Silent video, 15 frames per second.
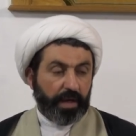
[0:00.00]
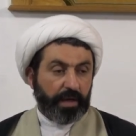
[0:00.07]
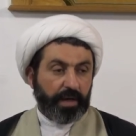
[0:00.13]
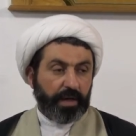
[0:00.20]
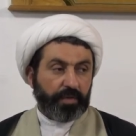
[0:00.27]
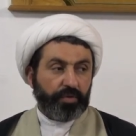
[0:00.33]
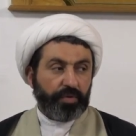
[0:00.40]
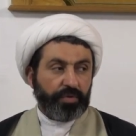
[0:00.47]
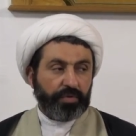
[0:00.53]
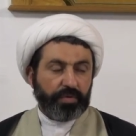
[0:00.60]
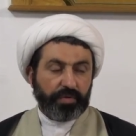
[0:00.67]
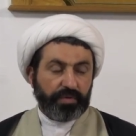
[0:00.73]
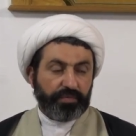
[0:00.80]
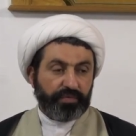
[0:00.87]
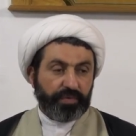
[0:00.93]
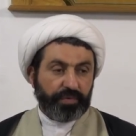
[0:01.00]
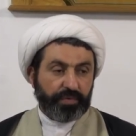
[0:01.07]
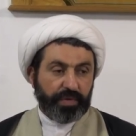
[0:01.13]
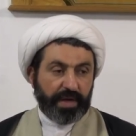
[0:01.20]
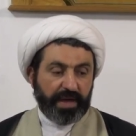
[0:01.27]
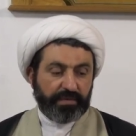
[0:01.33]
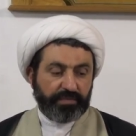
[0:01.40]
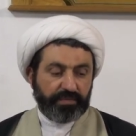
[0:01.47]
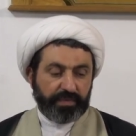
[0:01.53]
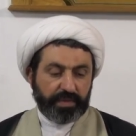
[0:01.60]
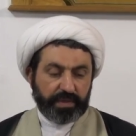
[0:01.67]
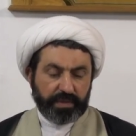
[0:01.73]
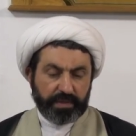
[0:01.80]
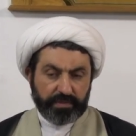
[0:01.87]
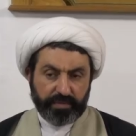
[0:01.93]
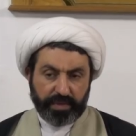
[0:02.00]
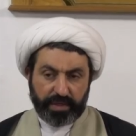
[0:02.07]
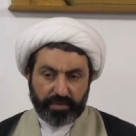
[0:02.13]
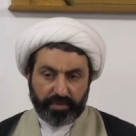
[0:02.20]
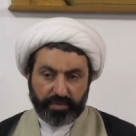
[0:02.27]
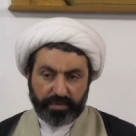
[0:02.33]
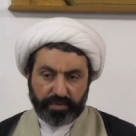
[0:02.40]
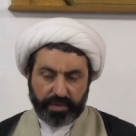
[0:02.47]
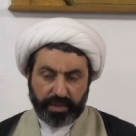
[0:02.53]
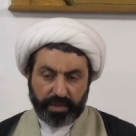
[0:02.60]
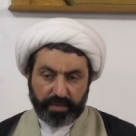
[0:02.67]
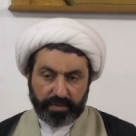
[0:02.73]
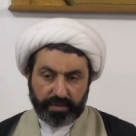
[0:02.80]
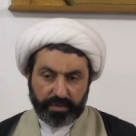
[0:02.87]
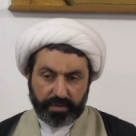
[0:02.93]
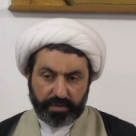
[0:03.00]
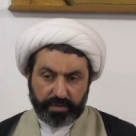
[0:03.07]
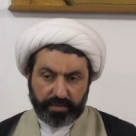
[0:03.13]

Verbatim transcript: I don't know if you have uh, read or uh,